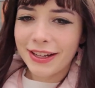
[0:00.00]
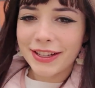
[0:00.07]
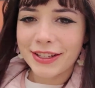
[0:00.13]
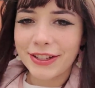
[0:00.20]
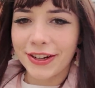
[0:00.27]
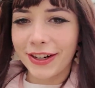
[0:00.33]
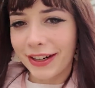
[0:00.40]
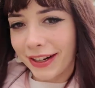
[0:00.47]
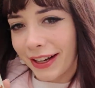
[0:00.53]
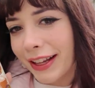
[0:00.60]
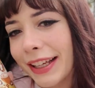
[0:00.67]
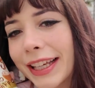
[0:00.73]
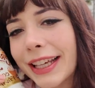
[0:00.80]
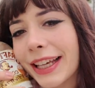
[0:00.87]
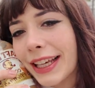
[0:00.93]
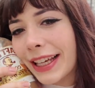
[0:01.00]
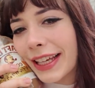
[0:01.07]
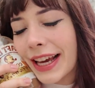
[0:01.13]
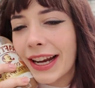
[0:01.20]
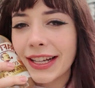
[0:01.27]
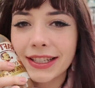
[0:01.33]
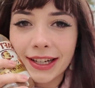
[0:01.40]
So,
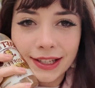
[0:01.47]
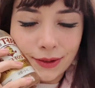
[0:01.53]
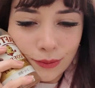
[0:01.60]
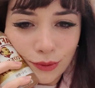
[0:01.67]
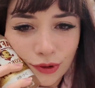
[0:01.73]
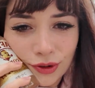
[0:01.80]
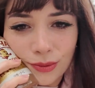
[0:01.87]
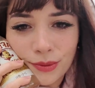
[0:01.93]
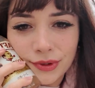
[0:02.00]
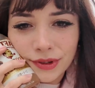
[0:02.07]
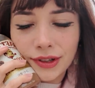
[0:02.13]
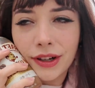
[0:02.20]
and it's nice and warm.